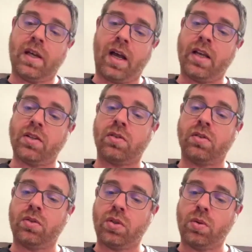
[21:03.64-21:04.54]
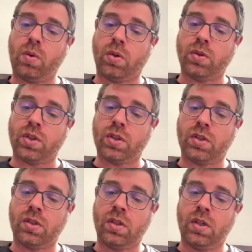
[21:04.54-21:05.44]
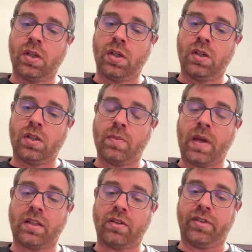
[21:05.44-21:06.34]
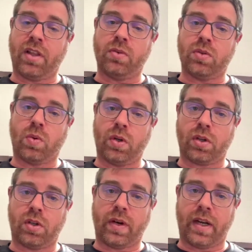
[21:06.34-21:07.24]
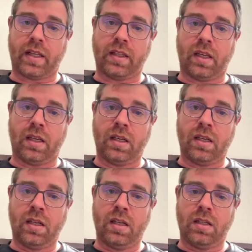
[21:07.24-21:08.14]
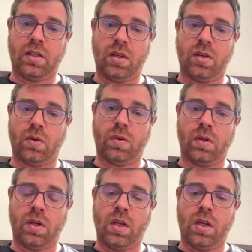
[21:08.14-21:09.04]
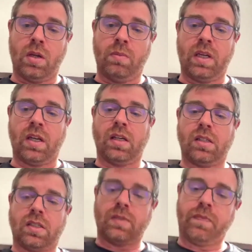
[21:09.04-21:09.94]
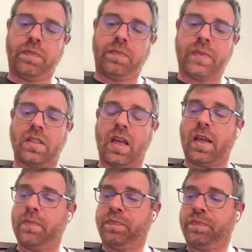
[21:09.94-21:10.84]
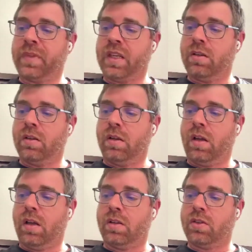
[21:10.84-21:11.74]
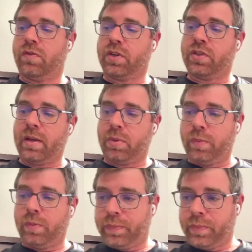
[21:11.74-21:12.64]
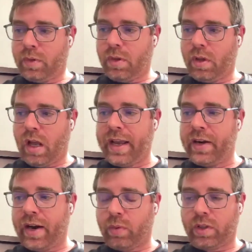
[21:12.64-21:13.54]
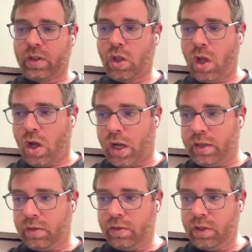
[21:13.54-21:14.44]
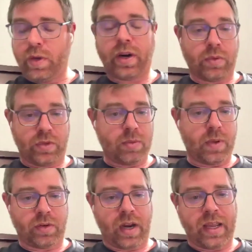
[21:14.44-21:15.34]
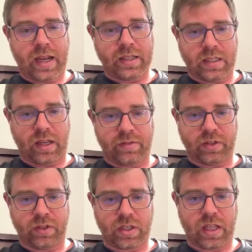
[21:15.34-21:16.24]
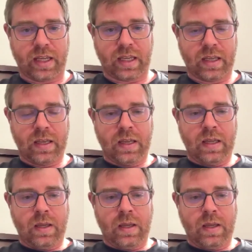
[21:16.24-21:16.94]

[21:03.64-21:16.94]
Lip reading: APIs or new tools to make the flows work correctly, too? Because let's say, so for example, I interact with Claude, you interact with some other AI stuff, it looks like,